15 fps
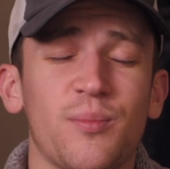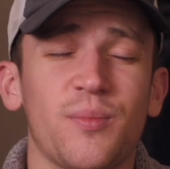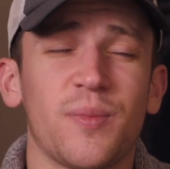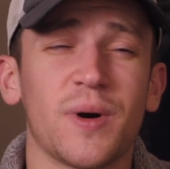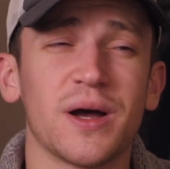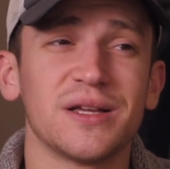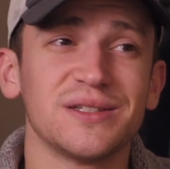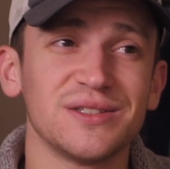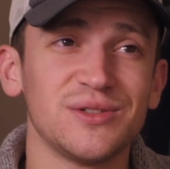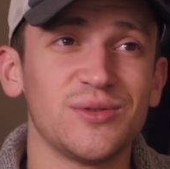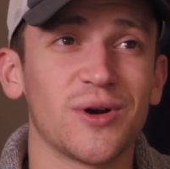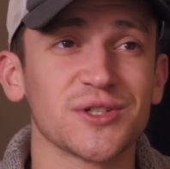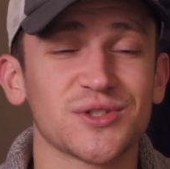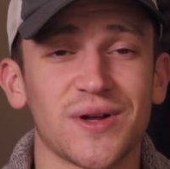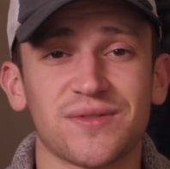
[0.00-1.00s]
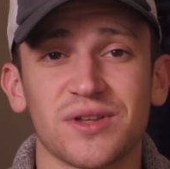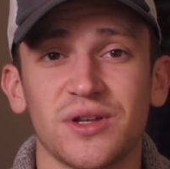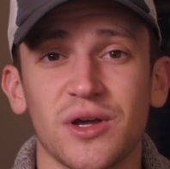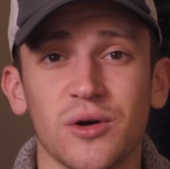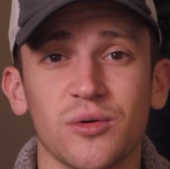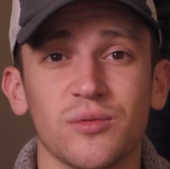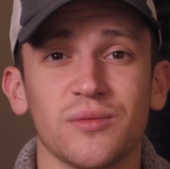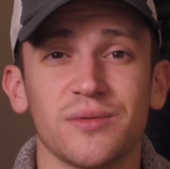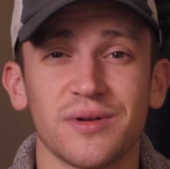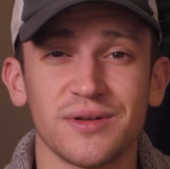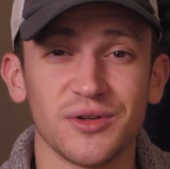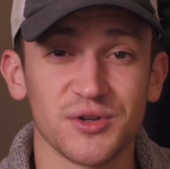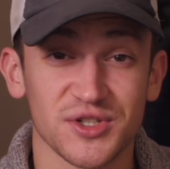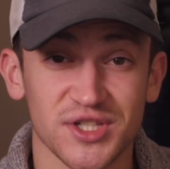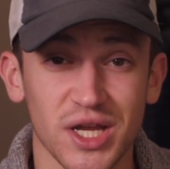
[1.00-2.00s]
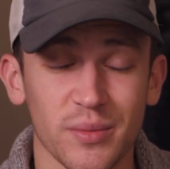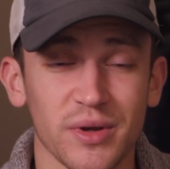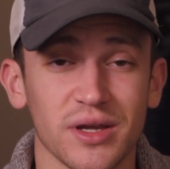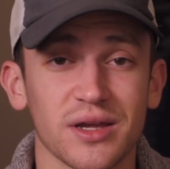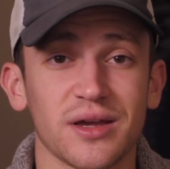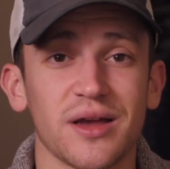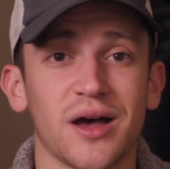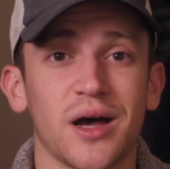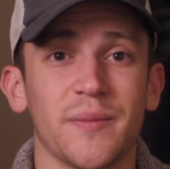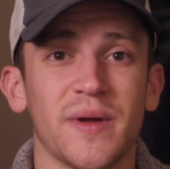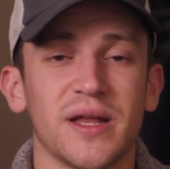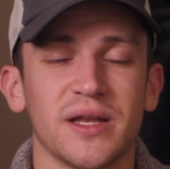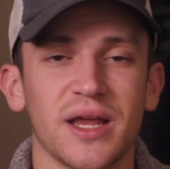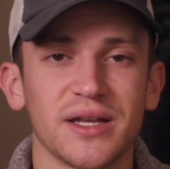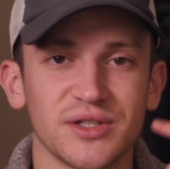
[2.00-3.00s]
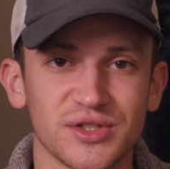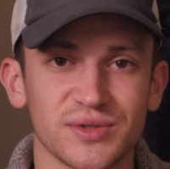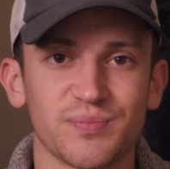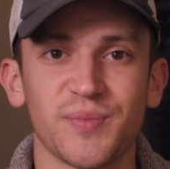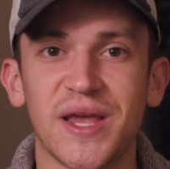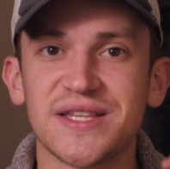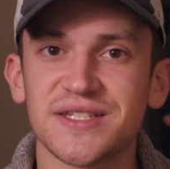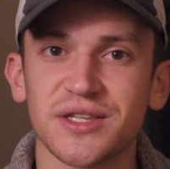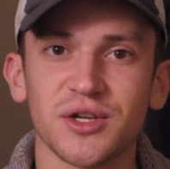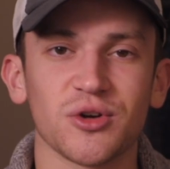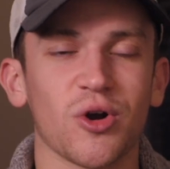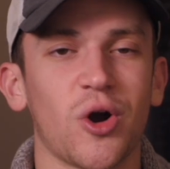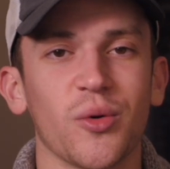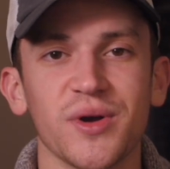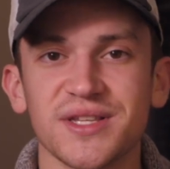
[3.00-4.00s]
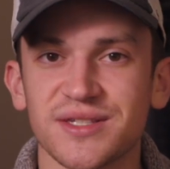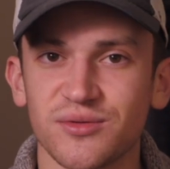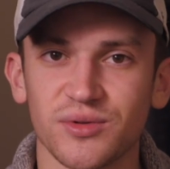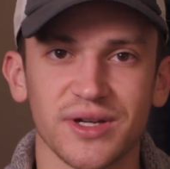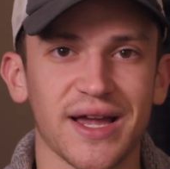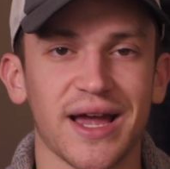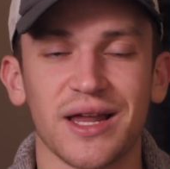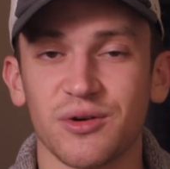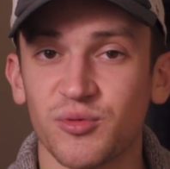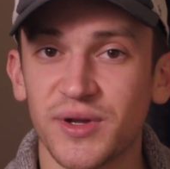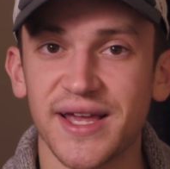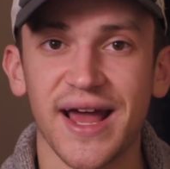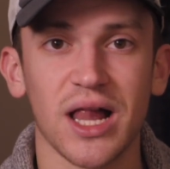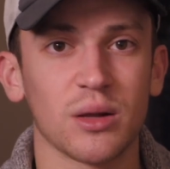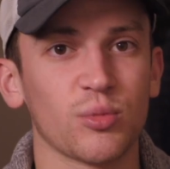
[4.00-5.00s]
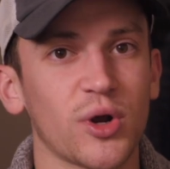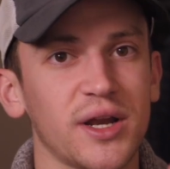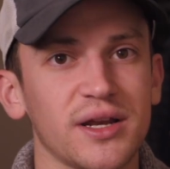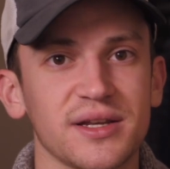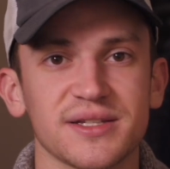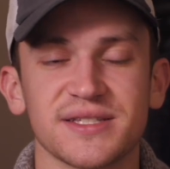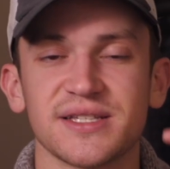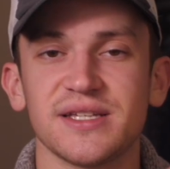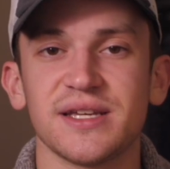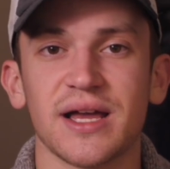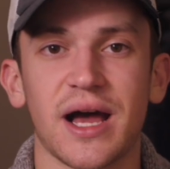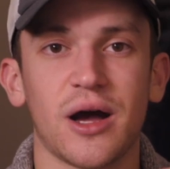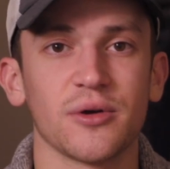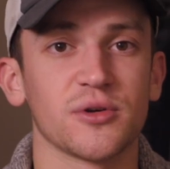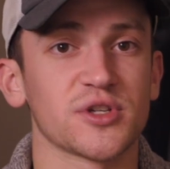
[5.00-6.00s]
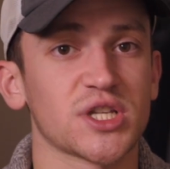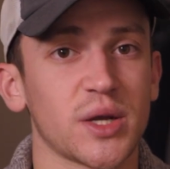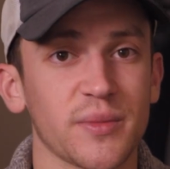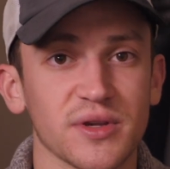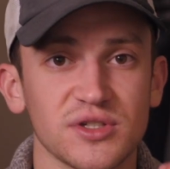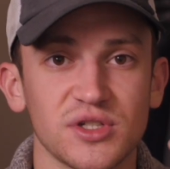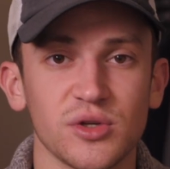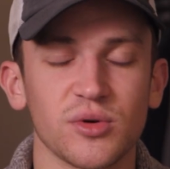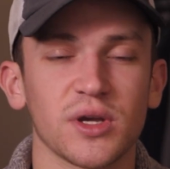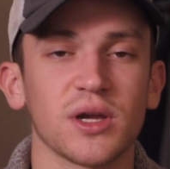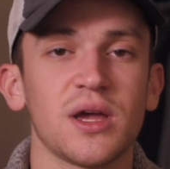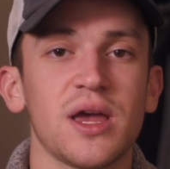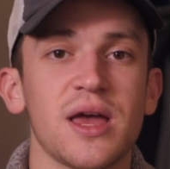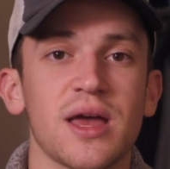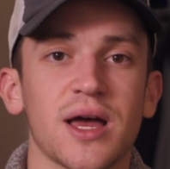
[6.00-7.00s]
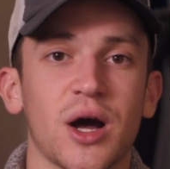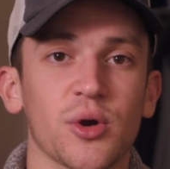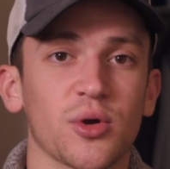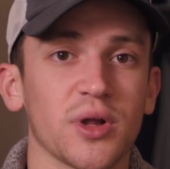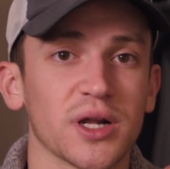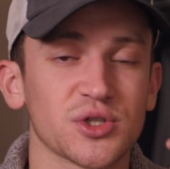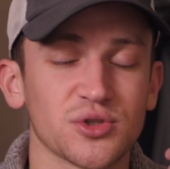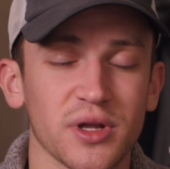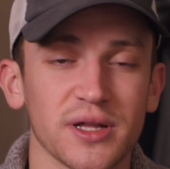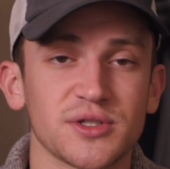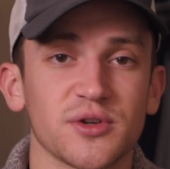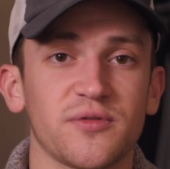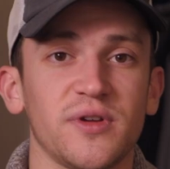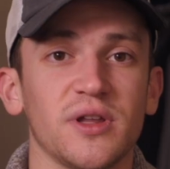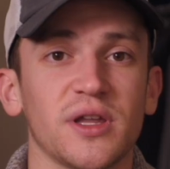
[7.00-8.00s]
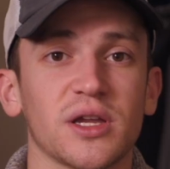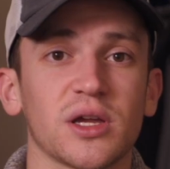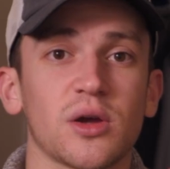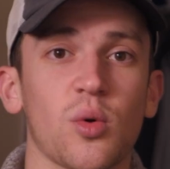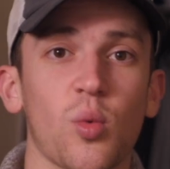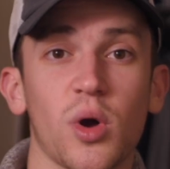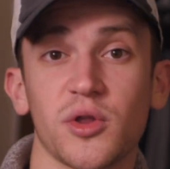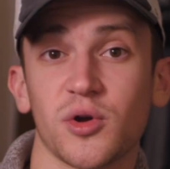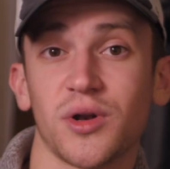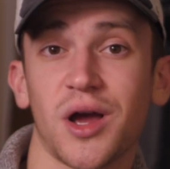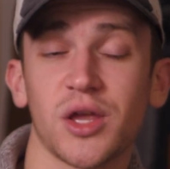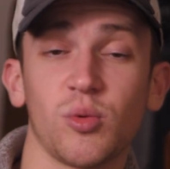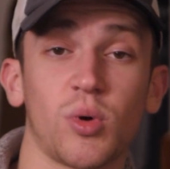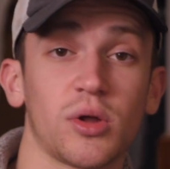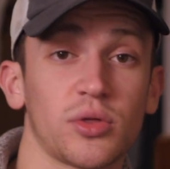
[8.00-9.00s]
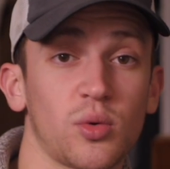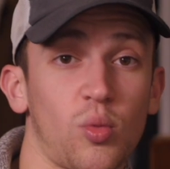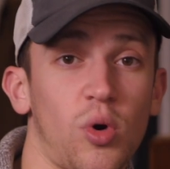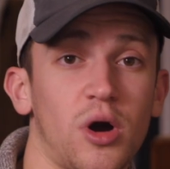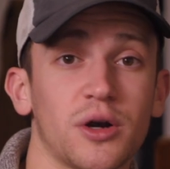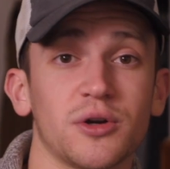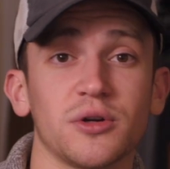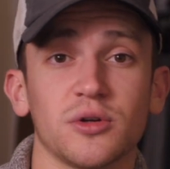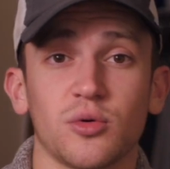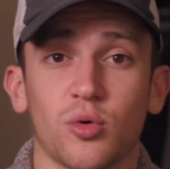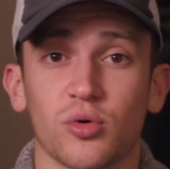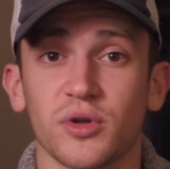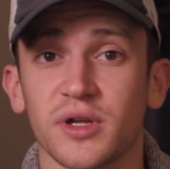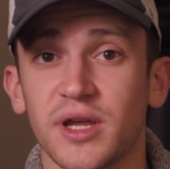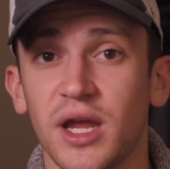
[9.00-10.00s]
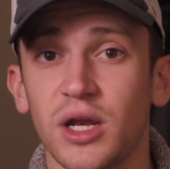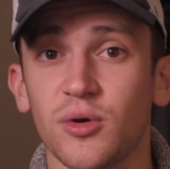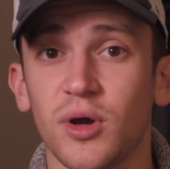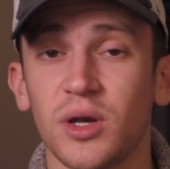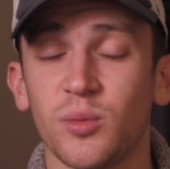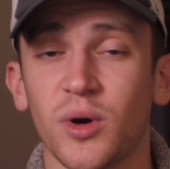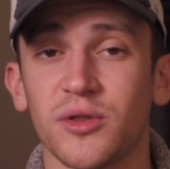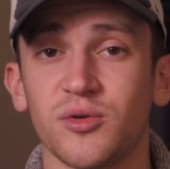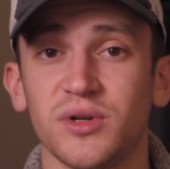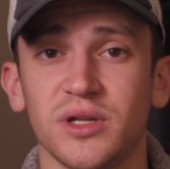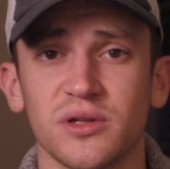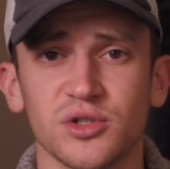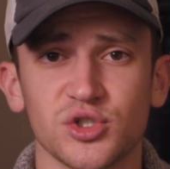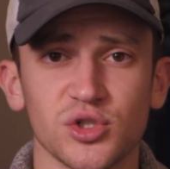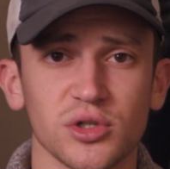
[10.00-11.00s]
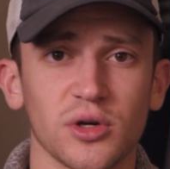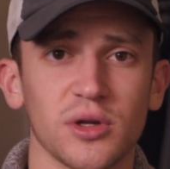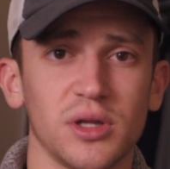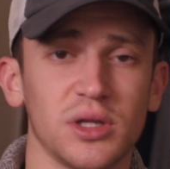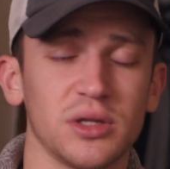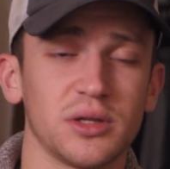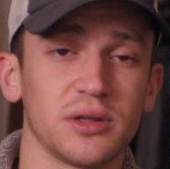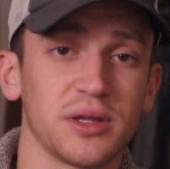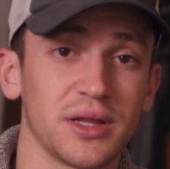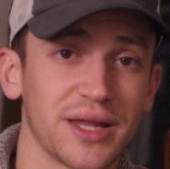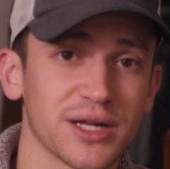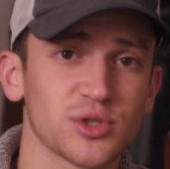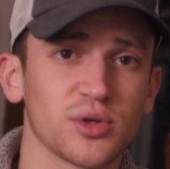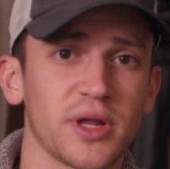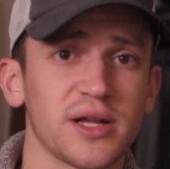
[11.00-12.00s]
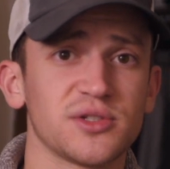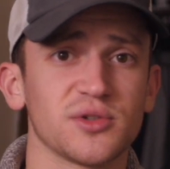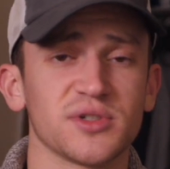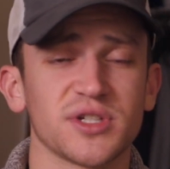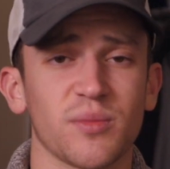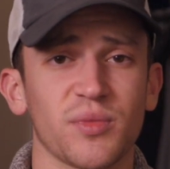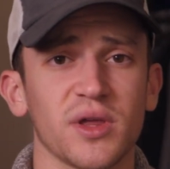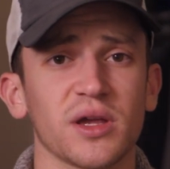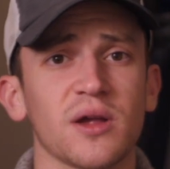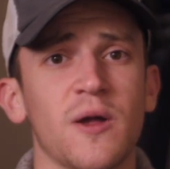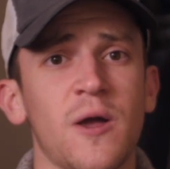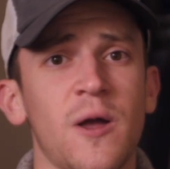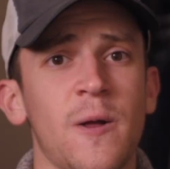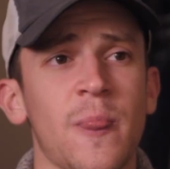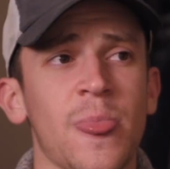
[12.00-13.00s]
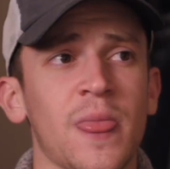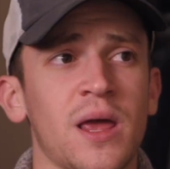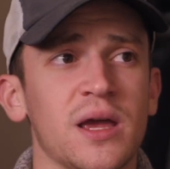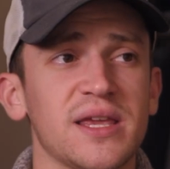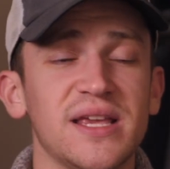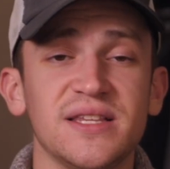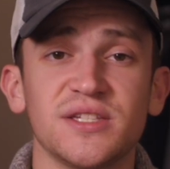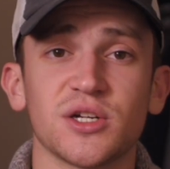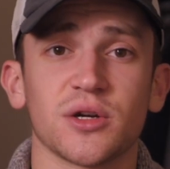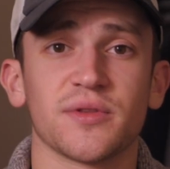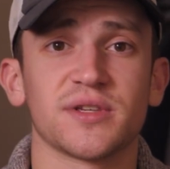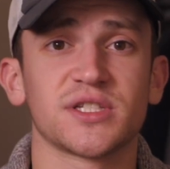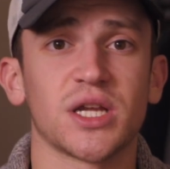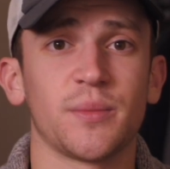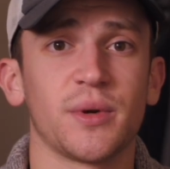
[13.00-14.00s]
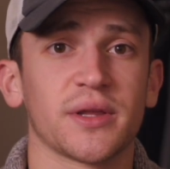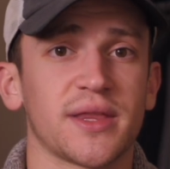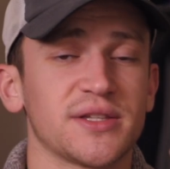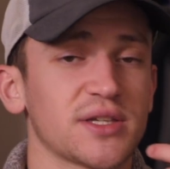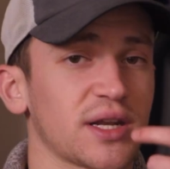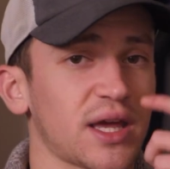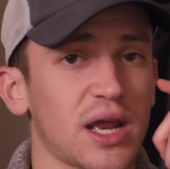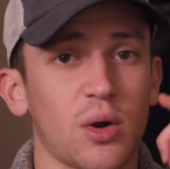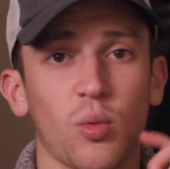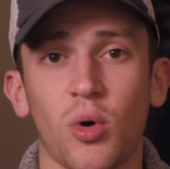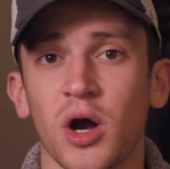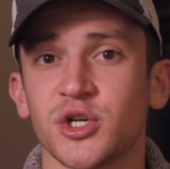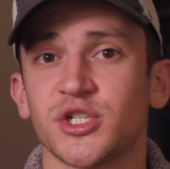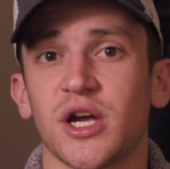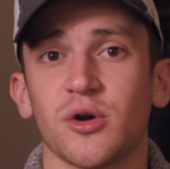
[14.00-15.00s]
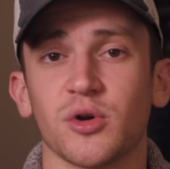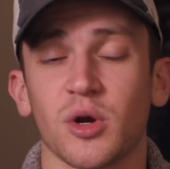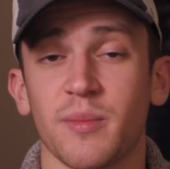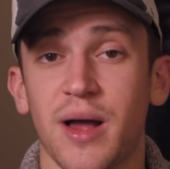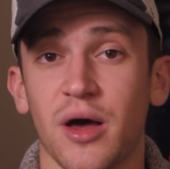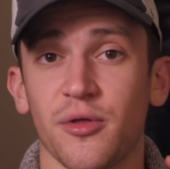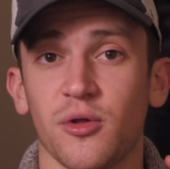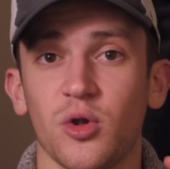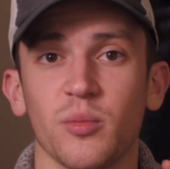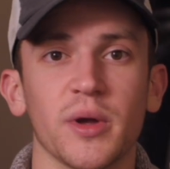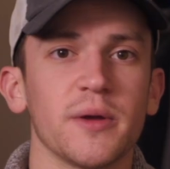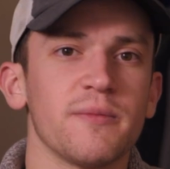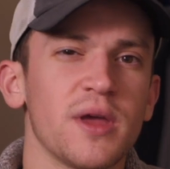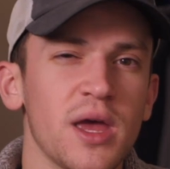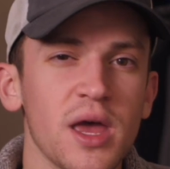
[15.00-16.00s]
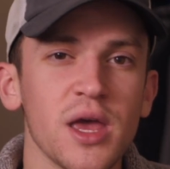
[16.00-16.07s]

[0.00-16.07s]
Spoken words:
but you also have to know your stomach, and just basically you're always kind of recalibrating to see how your stomach's doing, how your electrolytes are feeling, whether or not you want the water or the Gatorade, whether you need the sugar and the electrolytes or something easier on the stomach that's going to kind of wash out your mouth a little bit.